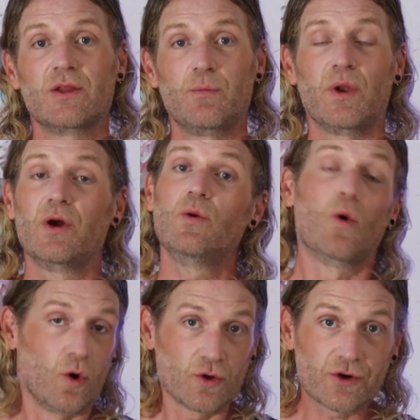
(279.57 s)
the
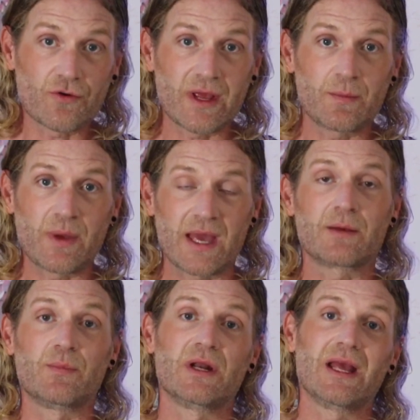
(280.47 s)
blue or the green
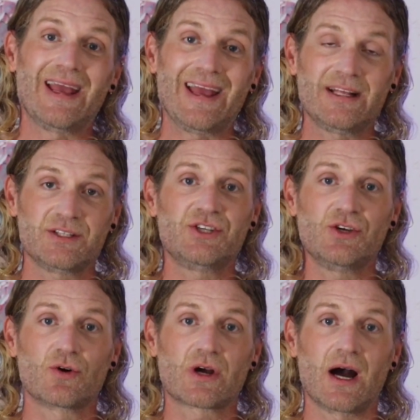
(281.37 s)
pigment
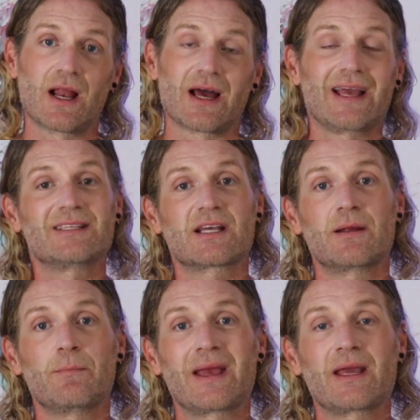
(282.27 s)
into your colour is going
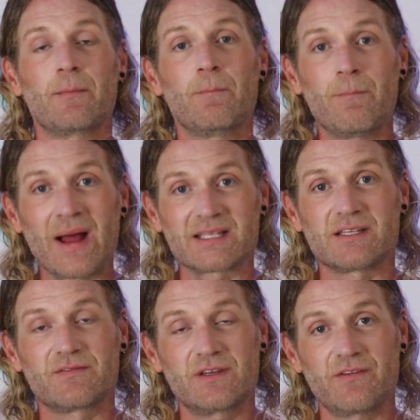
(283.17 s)
to make a
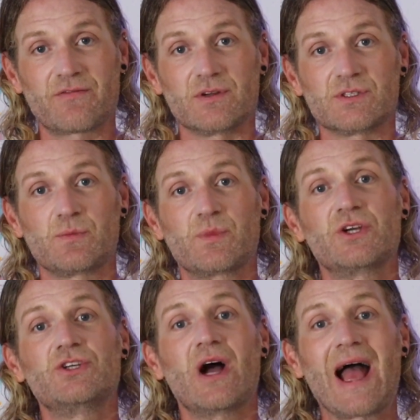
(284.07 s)
massive difference,
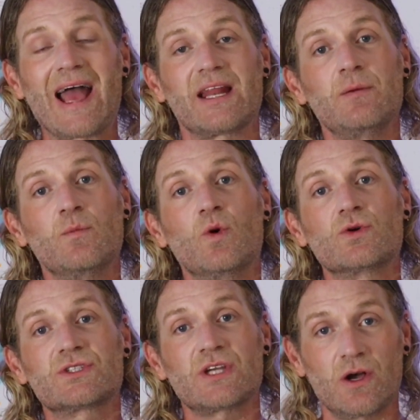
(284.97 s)
because you're adding
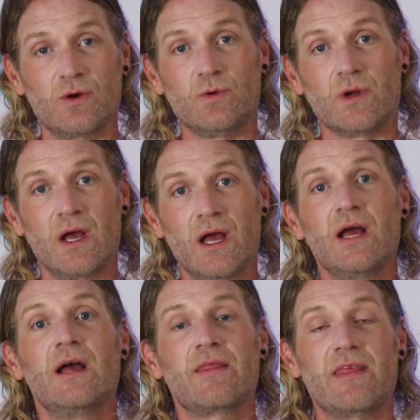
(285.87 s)
more tone.
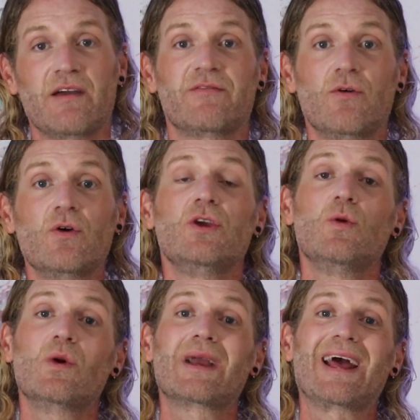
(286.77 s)
Therefore
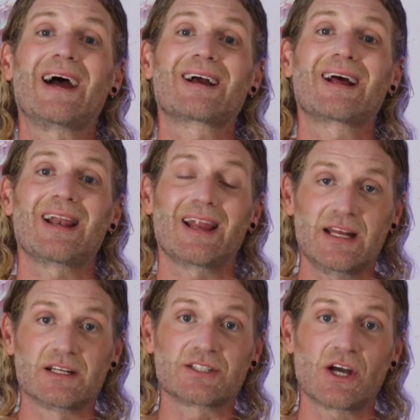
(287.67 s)
you will get a
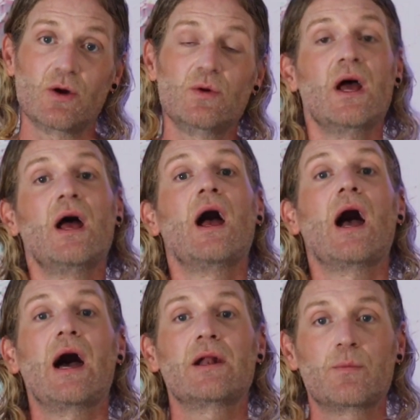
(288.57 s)
cleaner tone
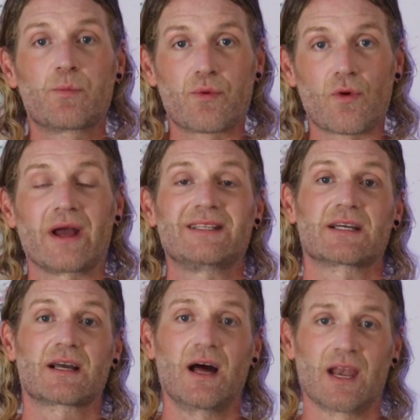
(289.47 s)
and a
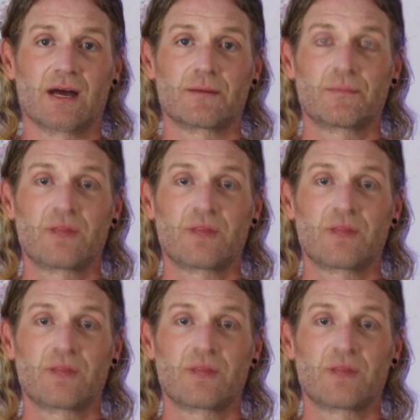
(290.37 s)
brighter colour.